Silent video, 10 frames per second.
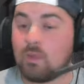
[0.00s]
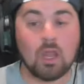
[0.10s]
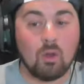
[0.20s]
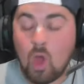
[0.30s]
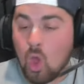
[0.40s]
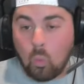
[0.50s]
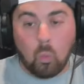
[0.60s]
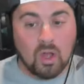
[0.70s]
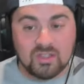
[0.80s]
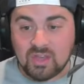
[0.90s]
you know,
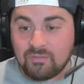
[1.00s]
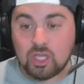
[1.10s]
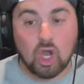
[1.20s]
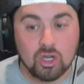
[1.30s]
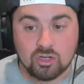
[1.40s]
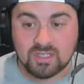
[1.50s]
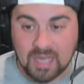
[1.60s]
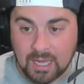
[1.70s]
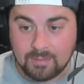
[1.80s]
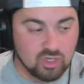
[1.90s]
once every 100
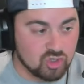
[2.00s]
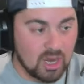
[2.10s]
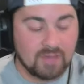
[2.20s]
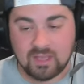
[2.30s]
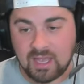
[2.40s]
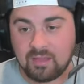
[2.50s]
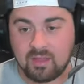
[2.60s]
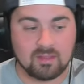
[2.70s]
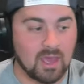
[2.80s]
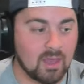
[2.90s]
times you draft a guy
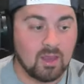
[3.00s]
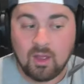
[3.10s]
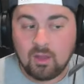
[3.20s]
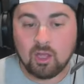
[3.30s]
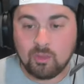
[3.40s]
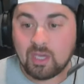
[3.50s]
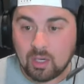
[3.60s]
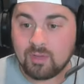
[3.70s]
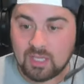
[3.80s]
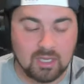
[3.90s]
like that, he'll
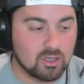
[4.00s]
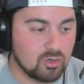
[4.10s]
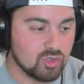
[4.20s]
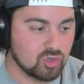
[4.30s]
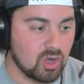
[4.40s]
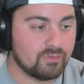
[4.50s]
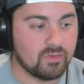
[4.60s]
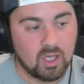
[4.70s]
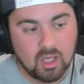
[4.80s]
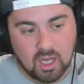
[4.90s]
become Nikita Kucherov.
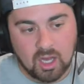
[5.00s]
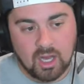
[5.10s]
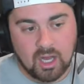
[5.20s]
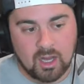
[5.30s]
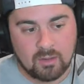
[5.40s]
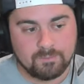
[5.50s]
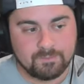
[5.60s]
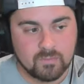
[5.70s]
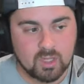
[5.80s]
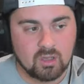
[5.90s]

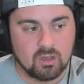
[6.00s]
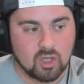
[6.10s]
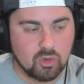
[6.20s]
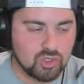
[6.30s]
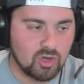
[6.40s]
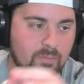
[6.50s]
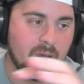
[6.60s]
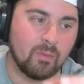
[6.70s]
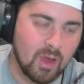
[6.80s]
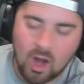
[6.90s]
Kucherov, by
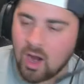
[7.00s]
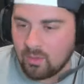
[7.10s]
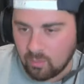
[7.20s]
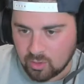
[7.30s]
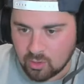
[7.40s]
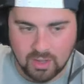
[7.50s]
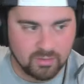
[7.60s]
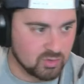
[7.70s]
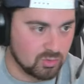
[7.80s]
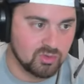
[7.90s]
the way. All right, we'll go down
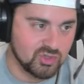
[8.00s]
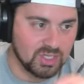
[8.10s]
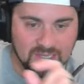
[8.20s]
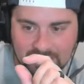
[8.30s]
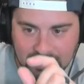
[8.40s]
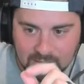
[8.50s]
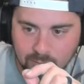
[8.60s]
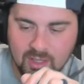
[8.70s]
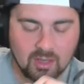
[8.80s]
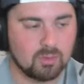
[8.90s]
this road just a little
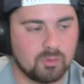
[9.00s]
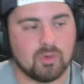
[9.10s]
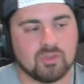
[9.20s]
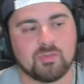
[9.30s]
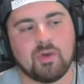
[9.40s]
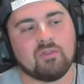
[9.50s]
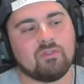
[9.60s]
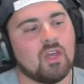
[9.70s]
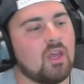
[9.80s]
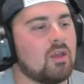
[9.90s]
bit here with Poltapov.
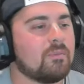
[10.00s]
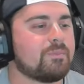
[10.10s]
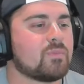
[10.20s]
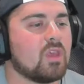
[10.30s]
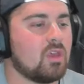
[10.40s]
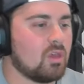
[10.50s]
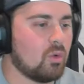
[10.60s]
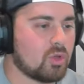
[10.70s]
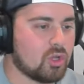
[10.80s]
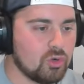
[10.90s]

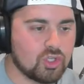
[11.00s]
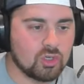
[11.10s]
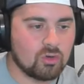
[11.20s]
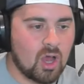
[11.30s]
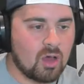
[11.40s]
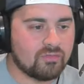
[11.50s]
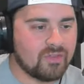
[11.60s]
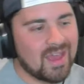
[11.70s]
Kucherov